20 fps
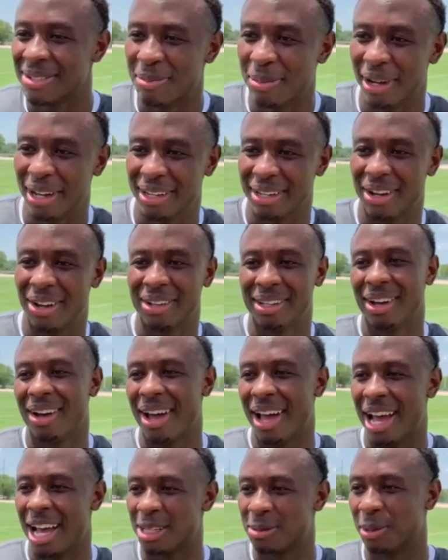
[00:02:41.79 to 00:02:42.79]
But, you know, they'll
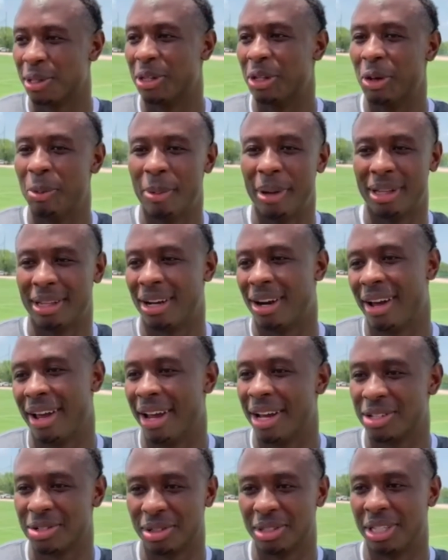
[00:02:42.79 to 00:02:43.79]
ask me a little bit, then I'll
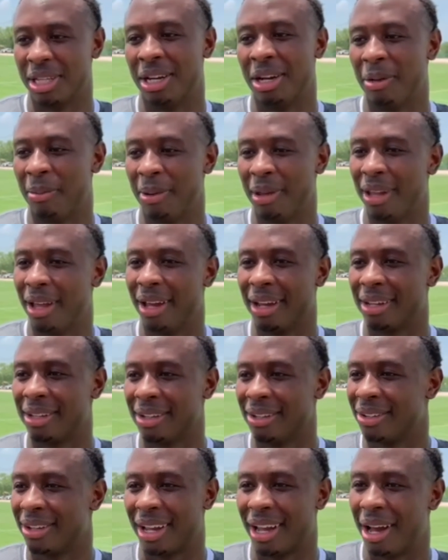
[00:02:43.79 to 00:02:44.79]
answer it, then they'll be
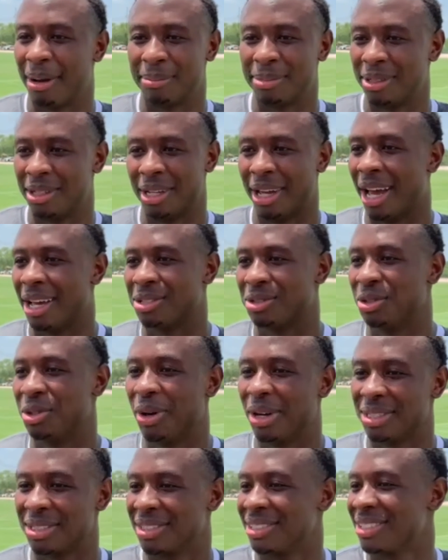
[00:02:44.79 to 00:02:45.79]
like, okay, I'm done asking you
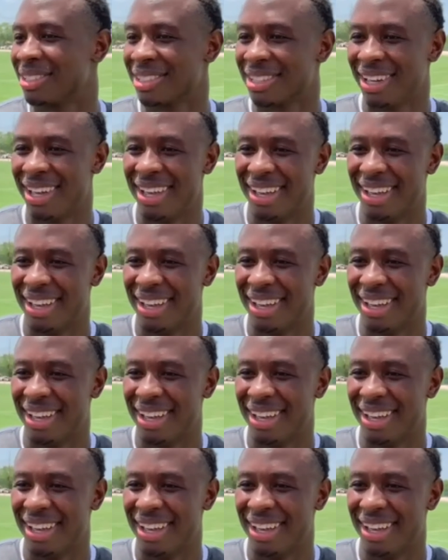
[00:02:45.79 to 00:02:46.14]
questions.